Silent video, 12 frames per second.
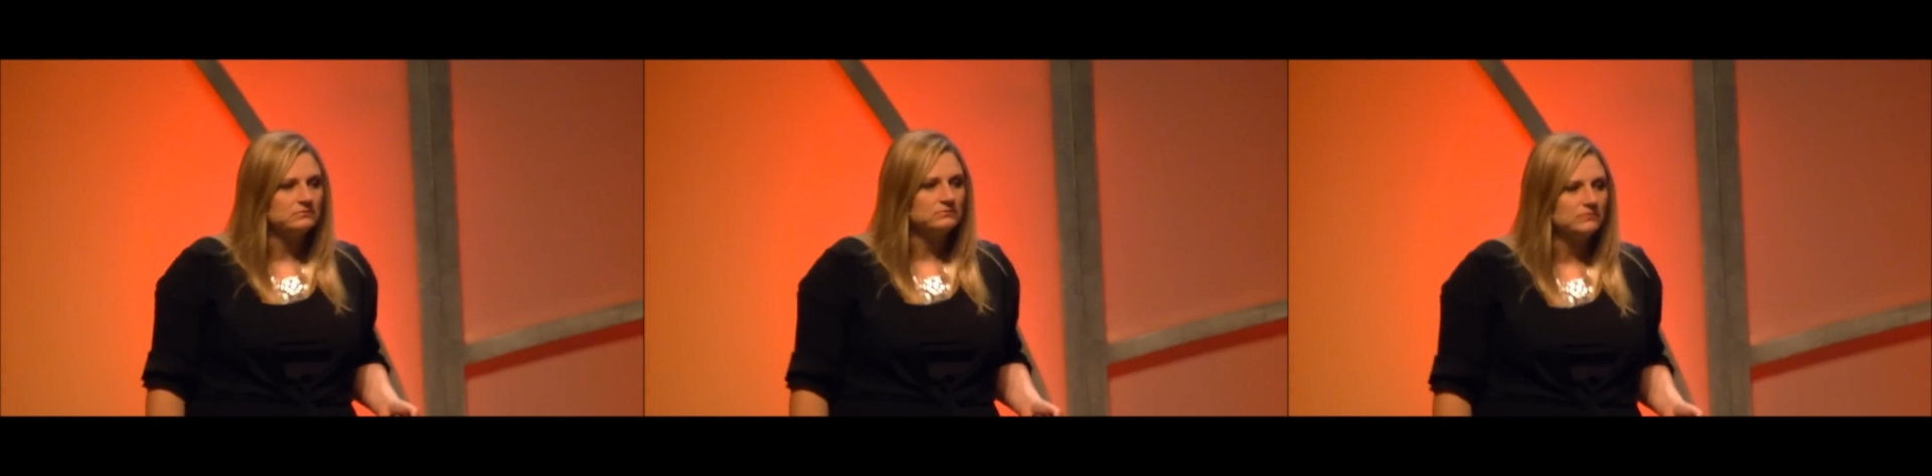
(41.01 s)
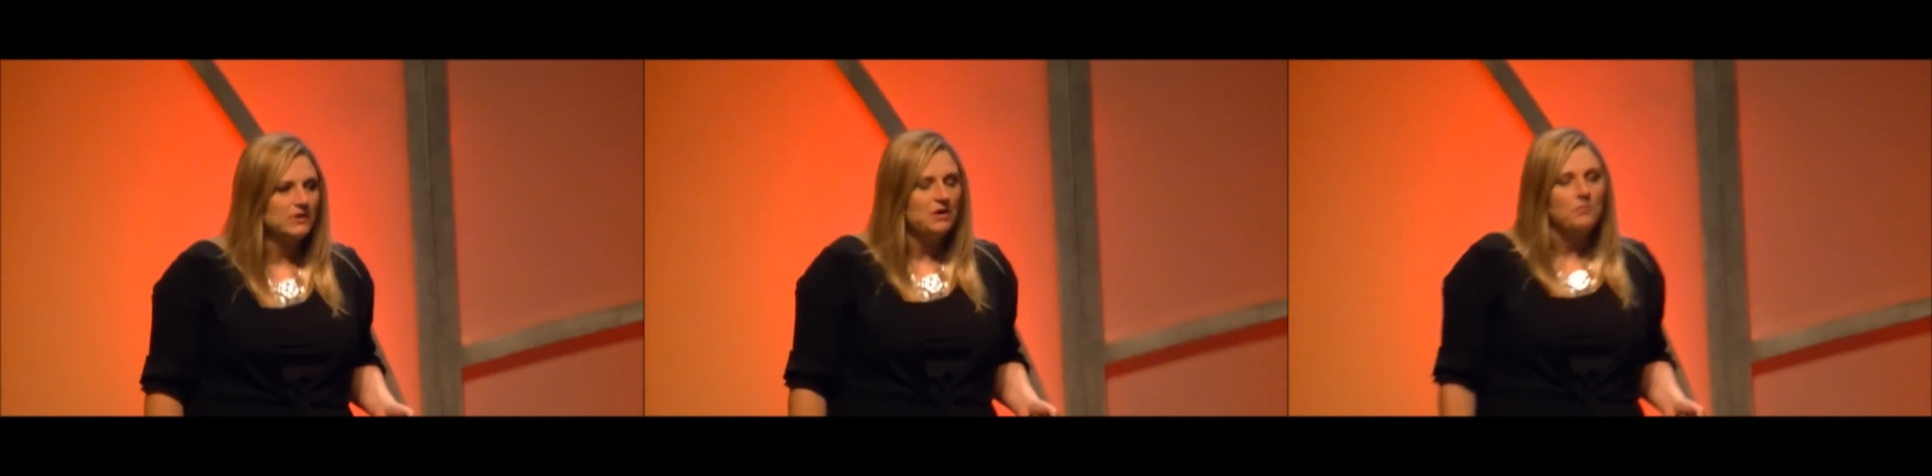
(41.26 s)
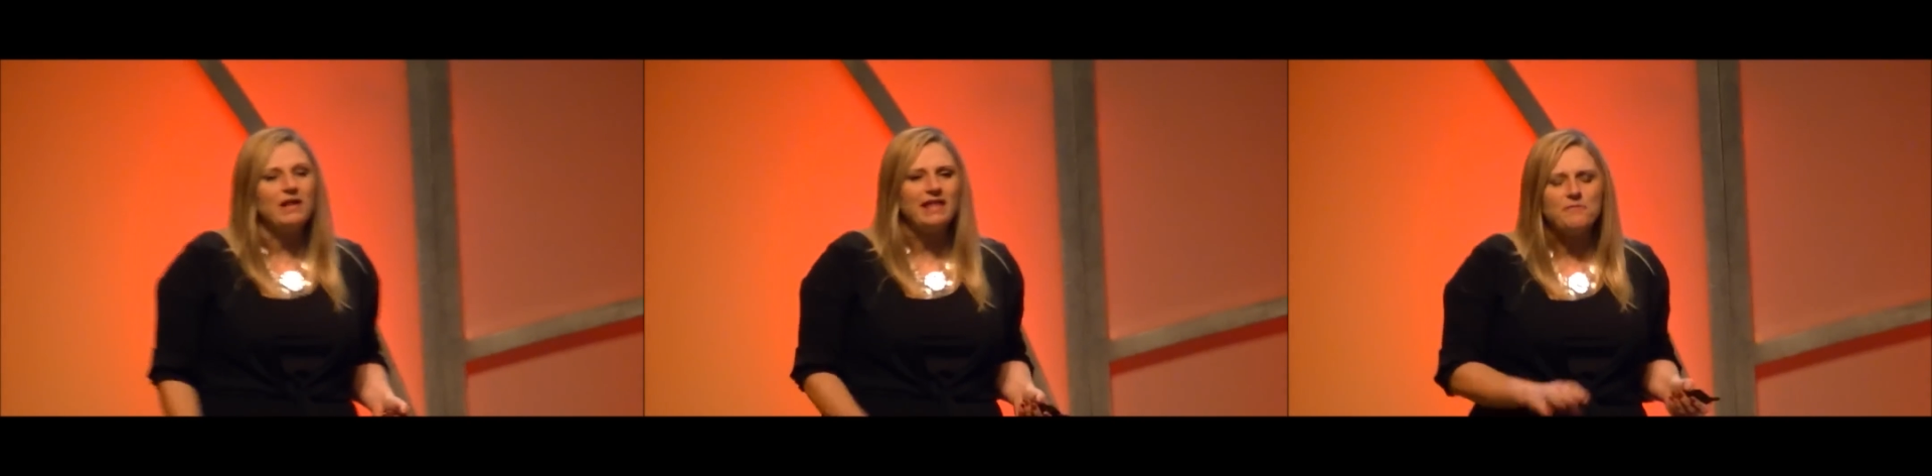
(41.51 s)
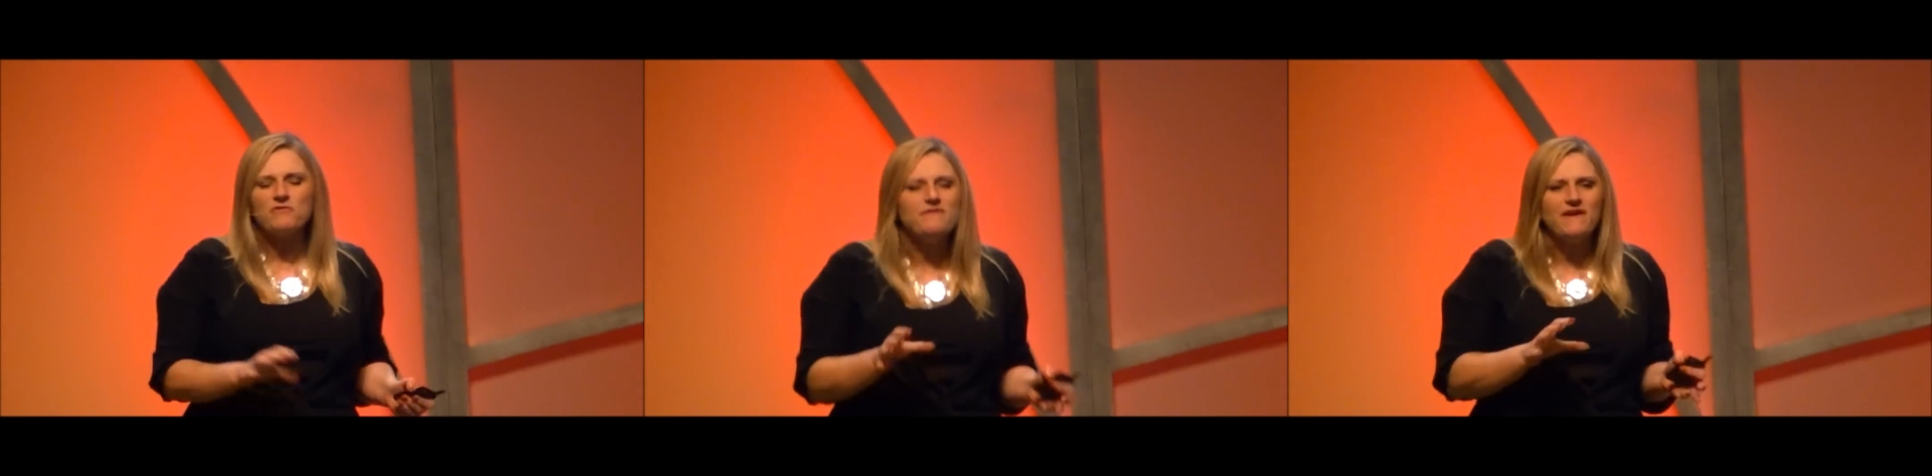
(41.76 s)
well,
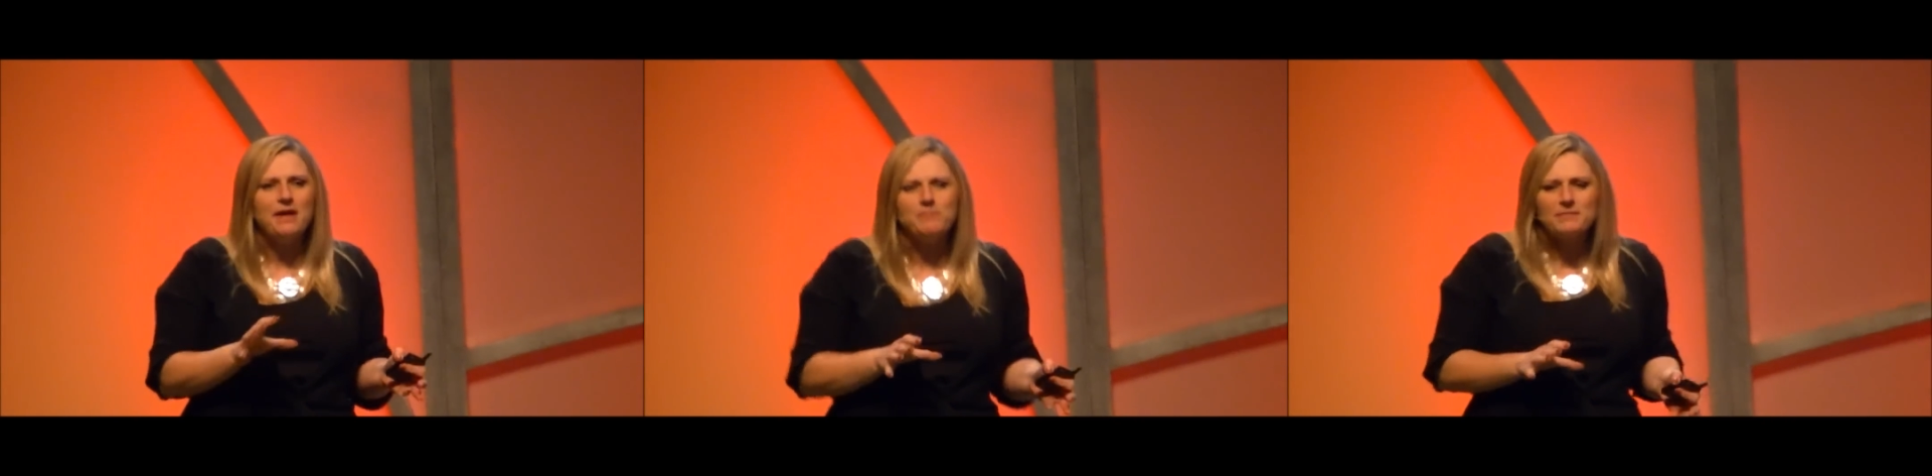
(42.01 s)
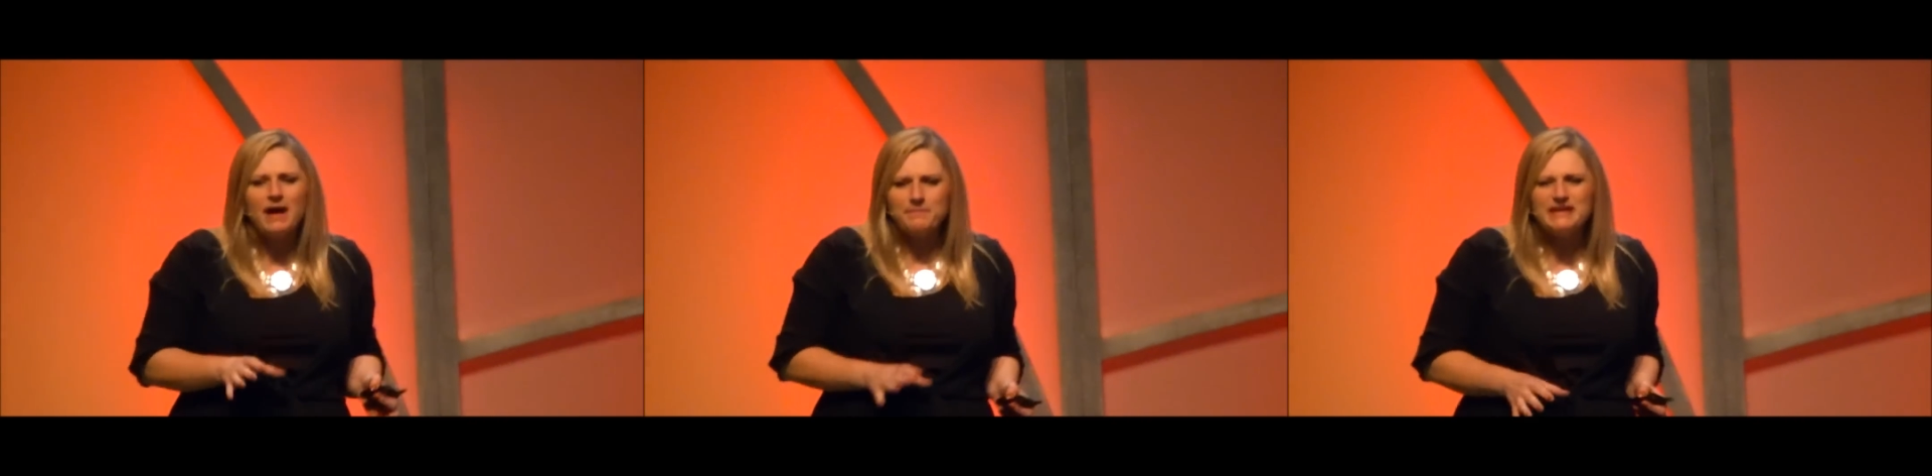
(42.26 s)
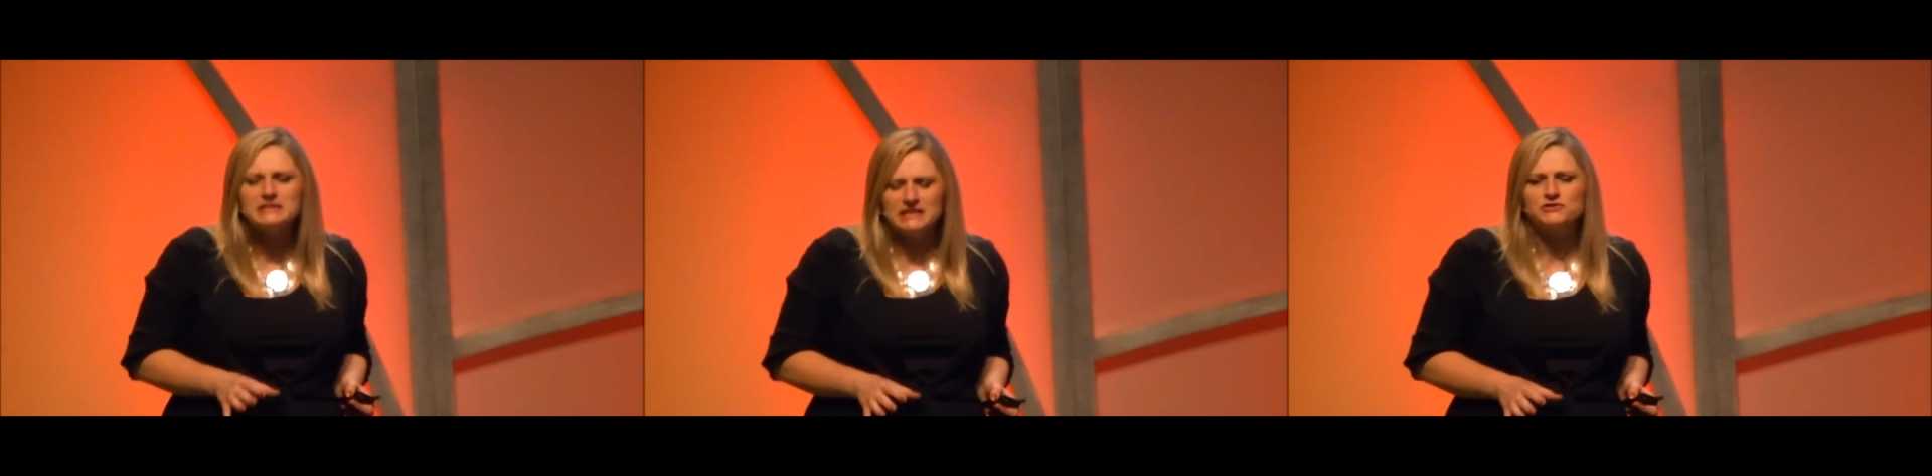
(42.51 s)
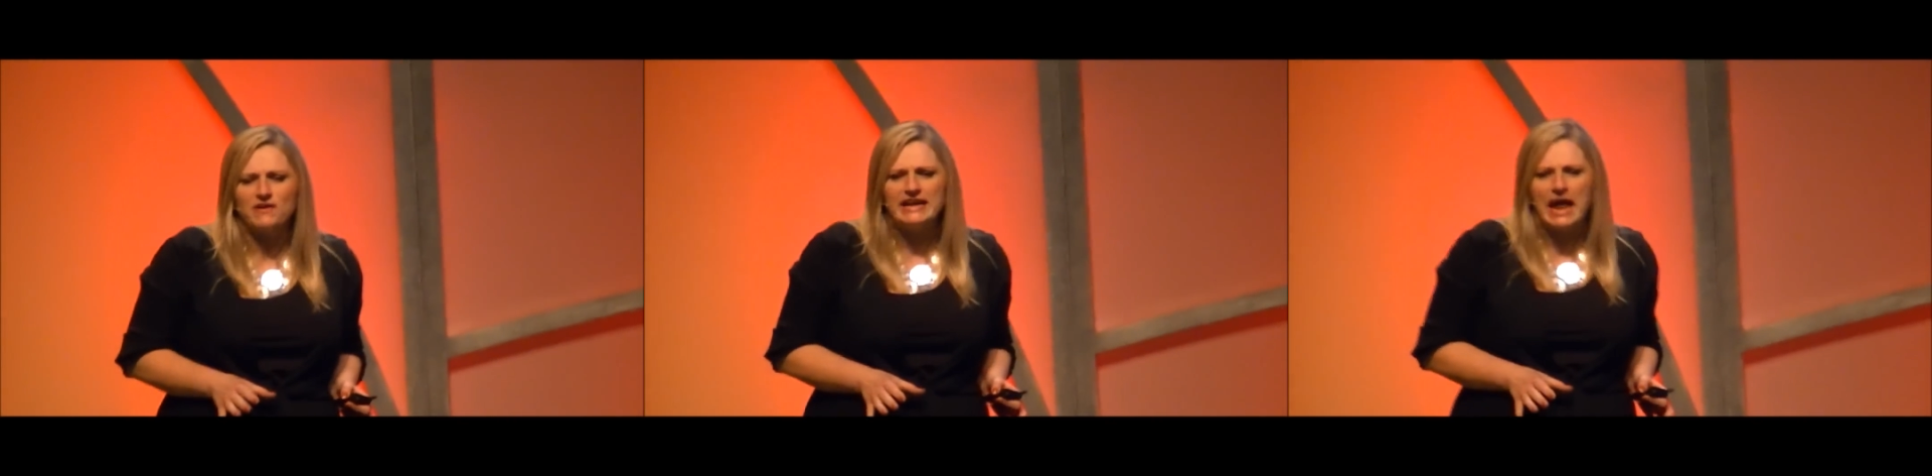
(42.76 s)
I'm revamping my
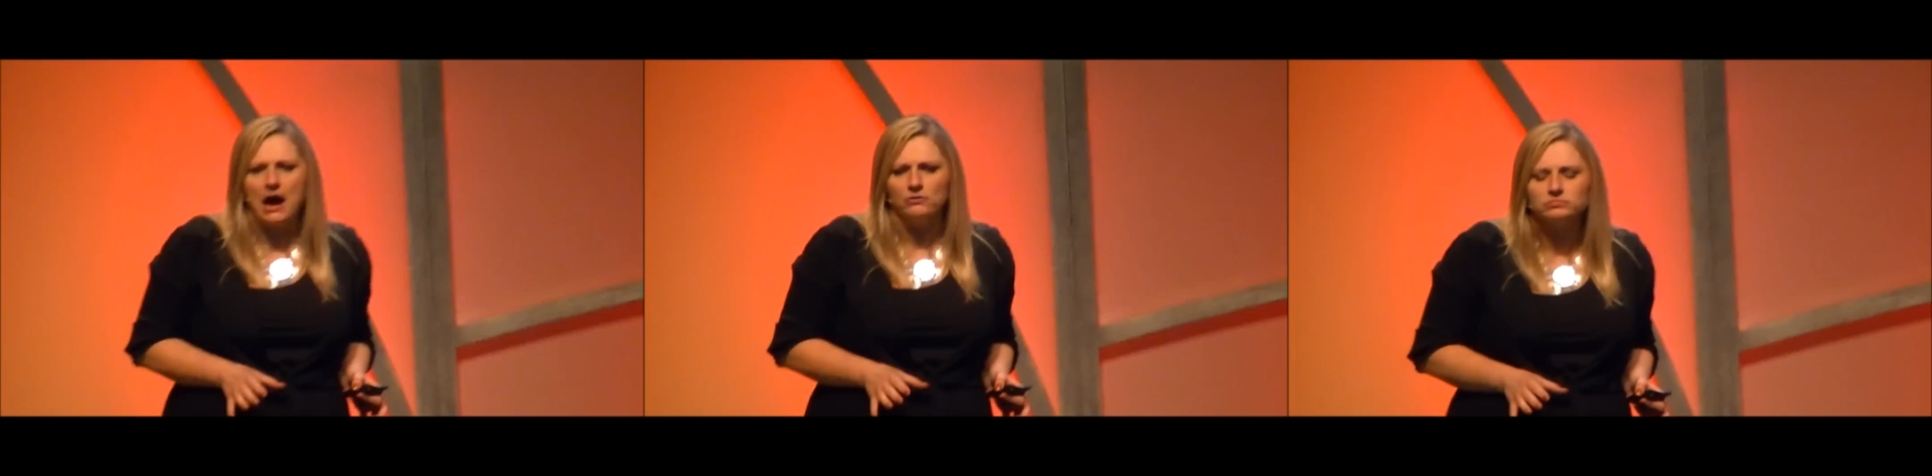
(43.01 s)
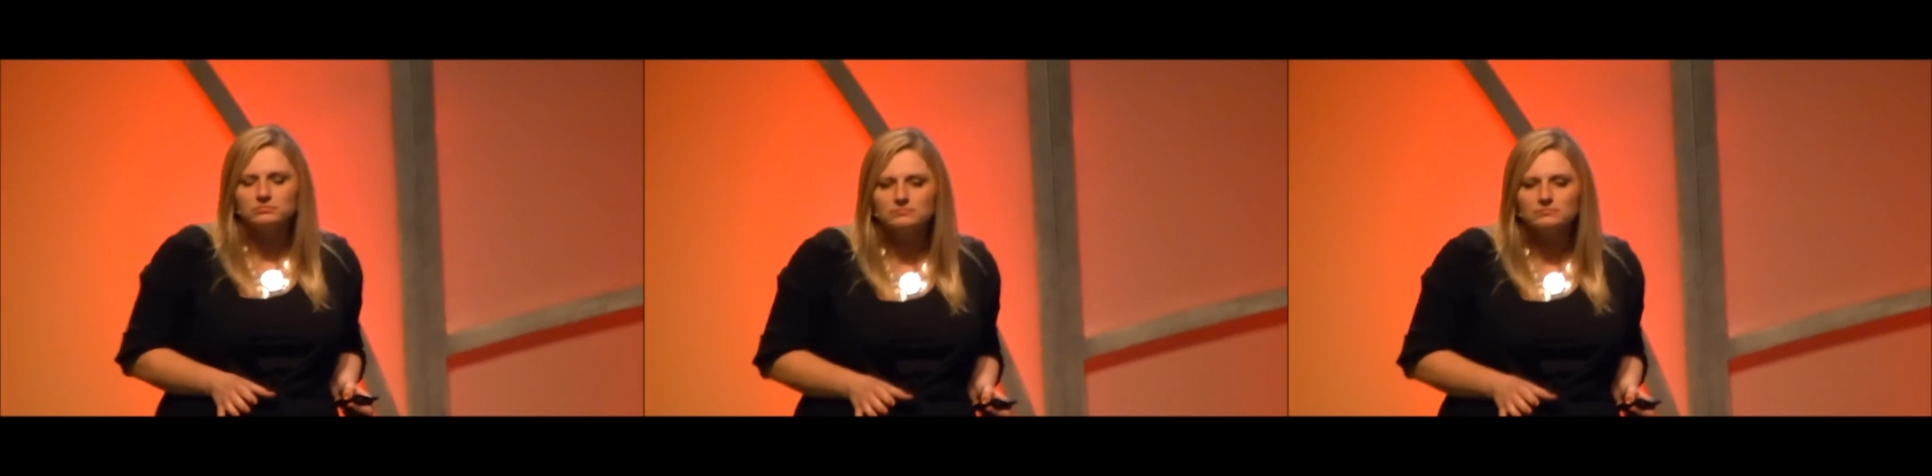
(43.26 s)
business right now.